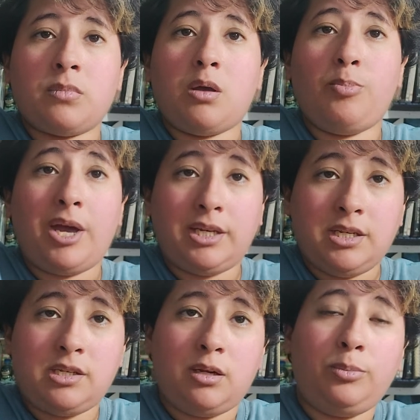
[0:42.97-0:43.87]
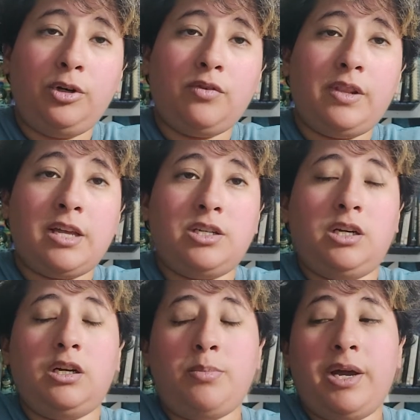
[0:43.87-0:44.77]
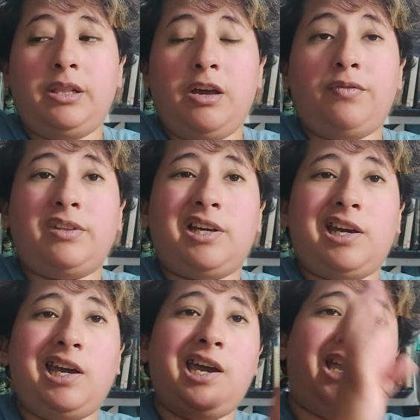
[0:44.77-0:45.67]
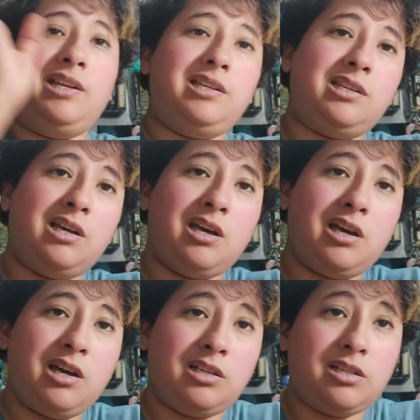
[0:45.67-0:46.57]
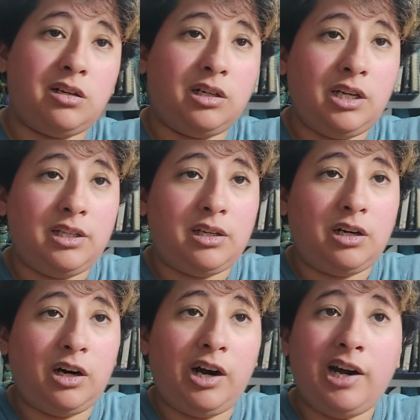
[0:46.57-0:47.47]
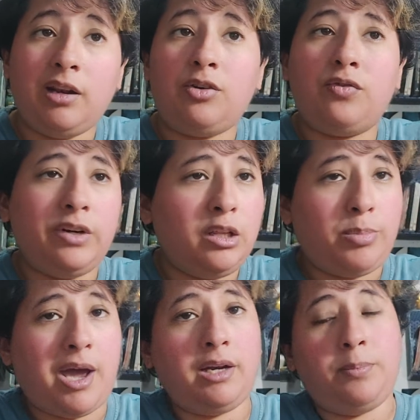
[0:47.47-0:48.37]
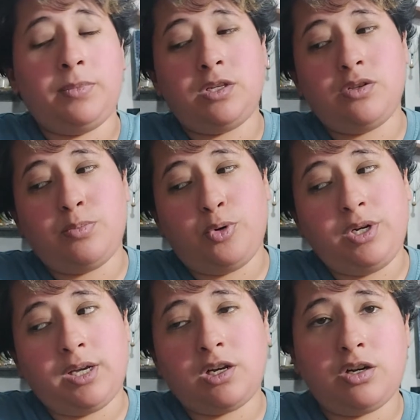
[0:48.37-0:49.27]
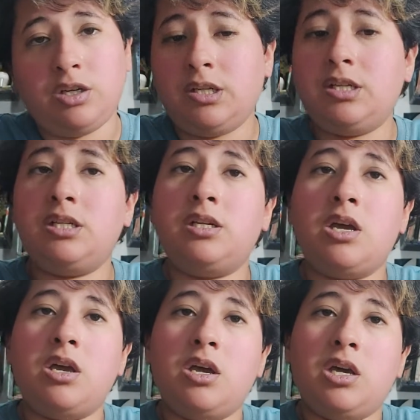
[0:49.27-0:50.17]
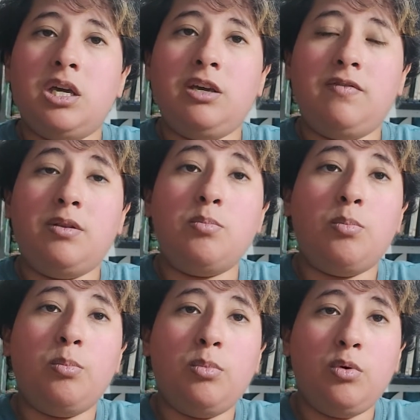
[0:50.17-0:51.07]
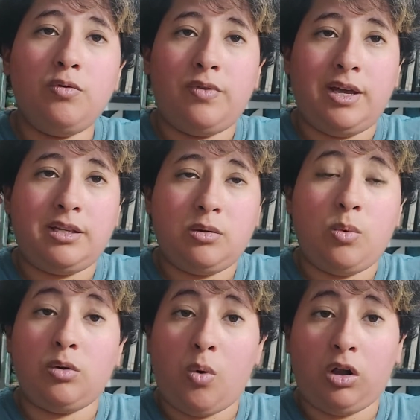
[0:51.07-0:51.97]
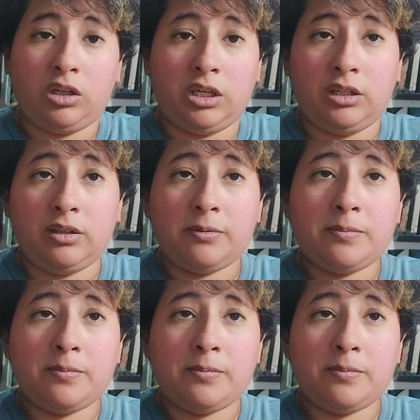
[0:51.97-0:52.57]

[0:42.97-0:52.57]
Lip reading: Back in December of last year, my left hand started hurting really bad, to the point I couldn't even move it when walking.